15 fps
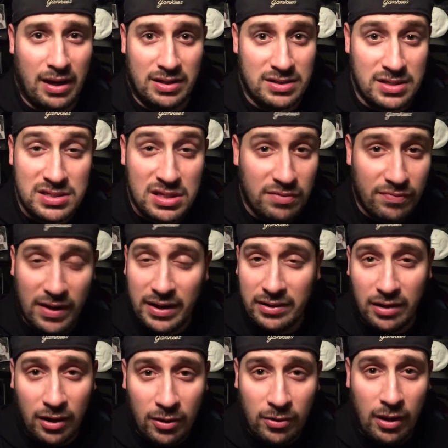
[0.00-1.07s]
a DC fan.
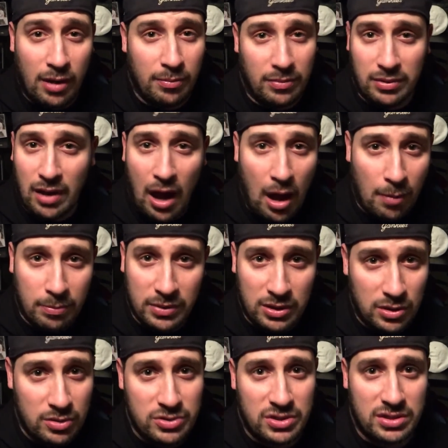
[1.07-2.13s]
No, I'm a
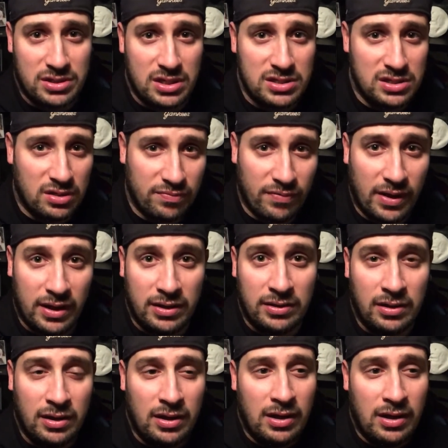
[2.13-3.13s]
huge like DC fan.